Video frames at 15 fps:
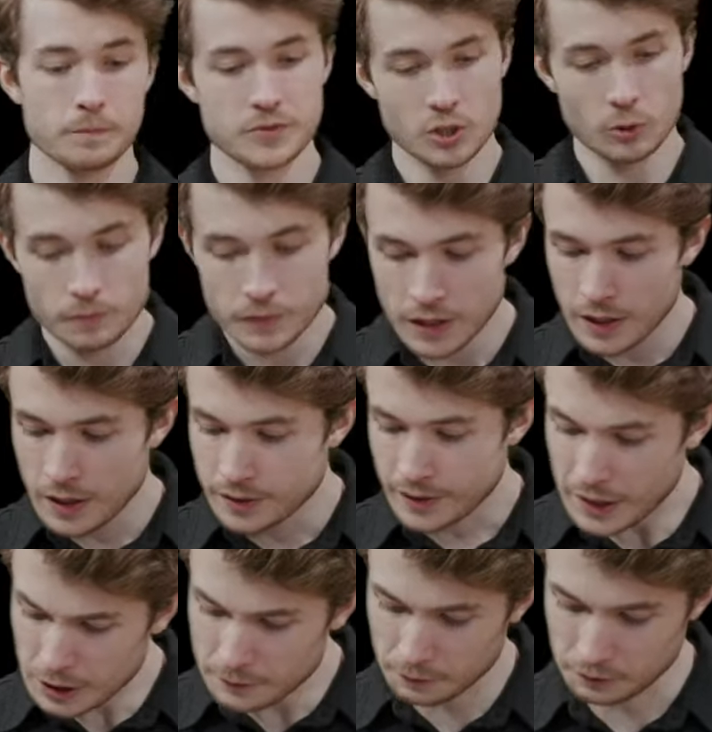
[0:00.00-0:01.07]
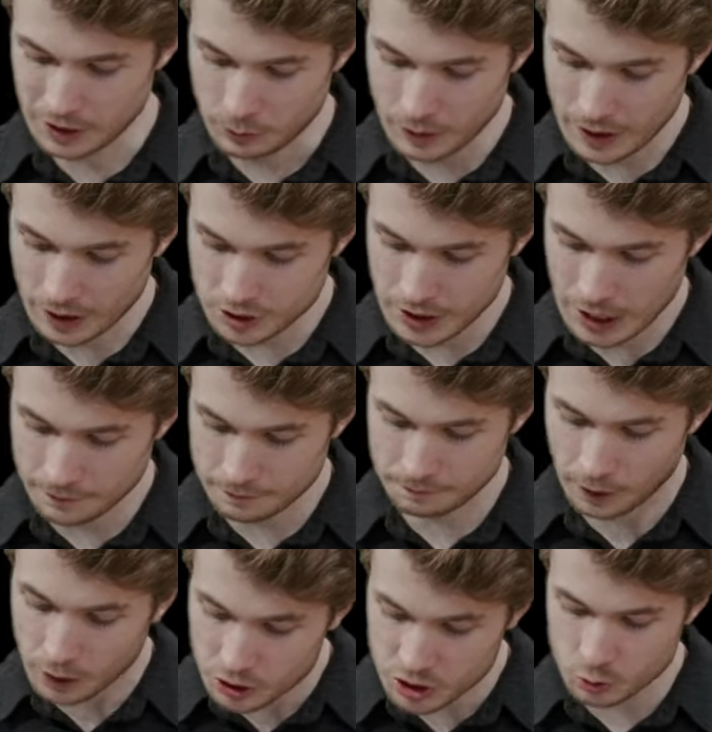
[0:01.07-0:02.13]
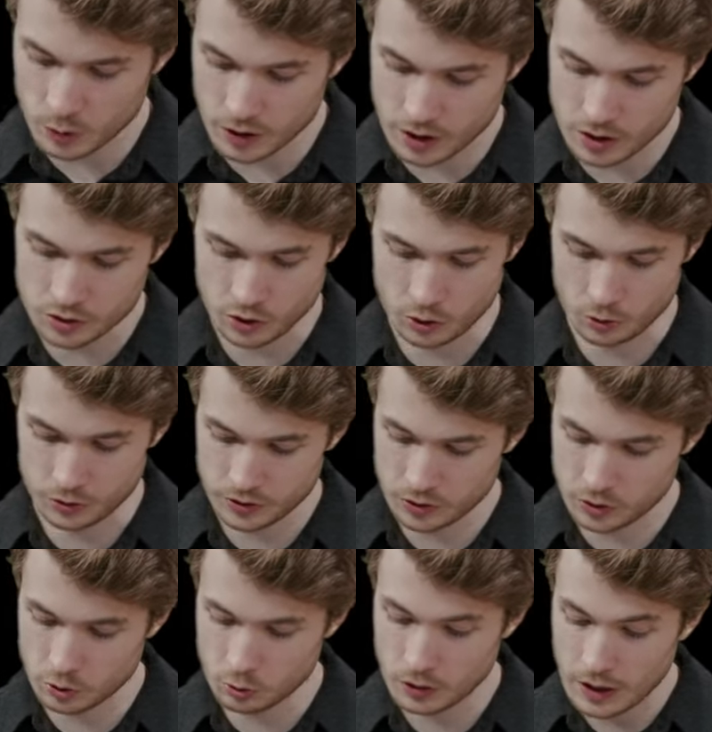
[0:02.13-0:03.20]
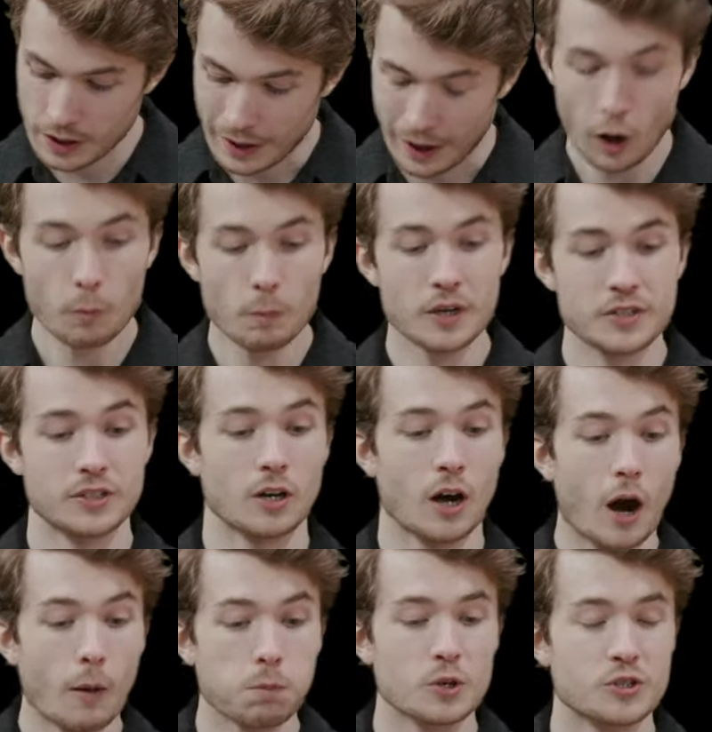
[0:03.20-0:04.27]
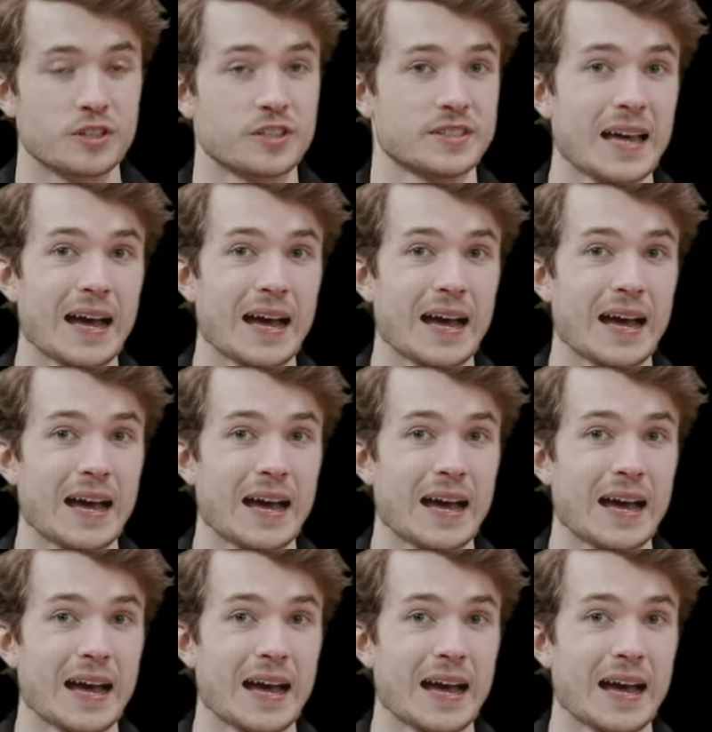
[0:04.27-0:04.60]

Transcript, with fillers: So thankfully, we actually have functions we can use to help us accomplish this